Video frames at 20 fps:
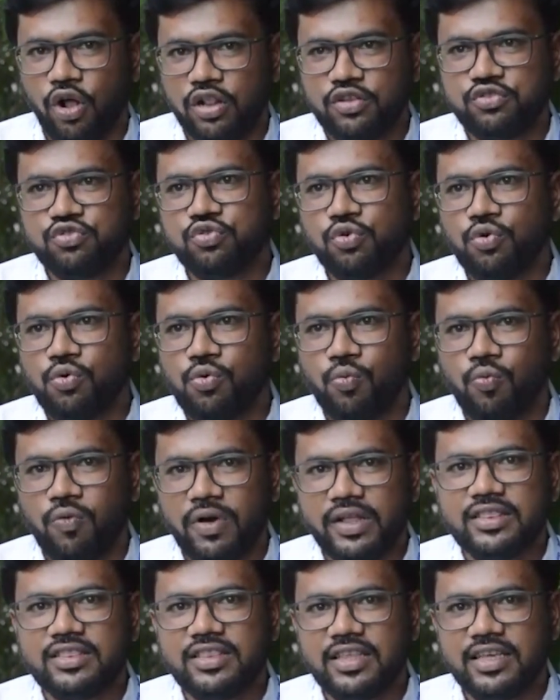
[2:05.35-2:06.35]
also
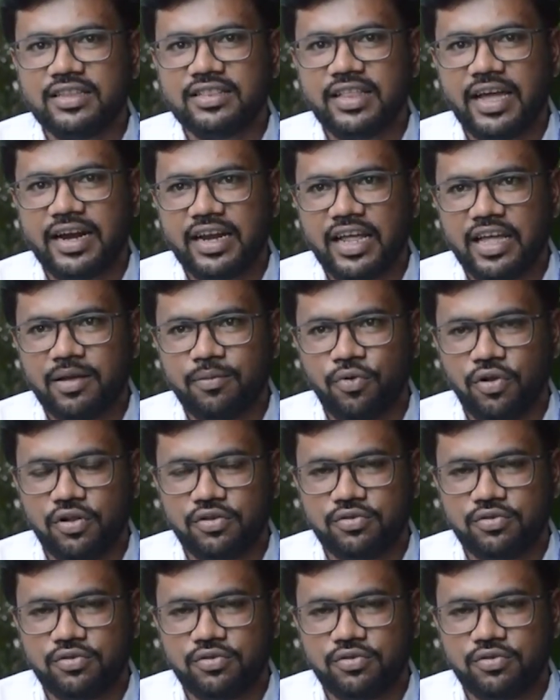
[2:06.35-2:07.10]
one thing that I am